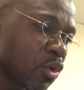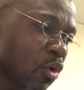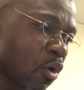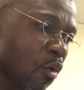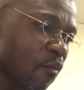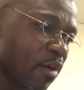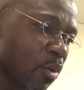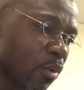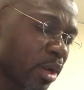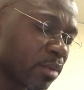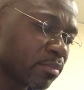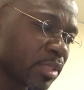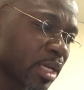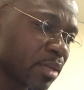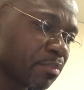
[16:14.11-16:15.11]

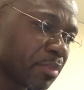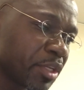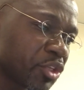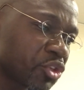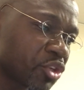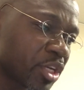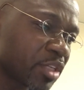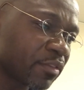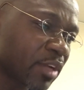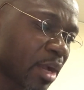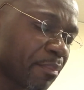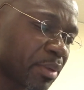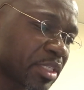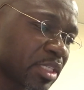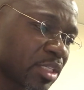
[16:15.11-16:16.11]
overwhelmed the administrative
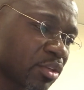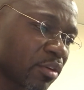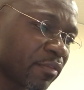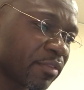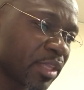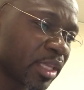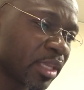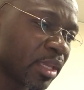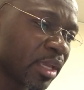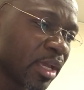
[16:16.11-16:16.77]
capacity of the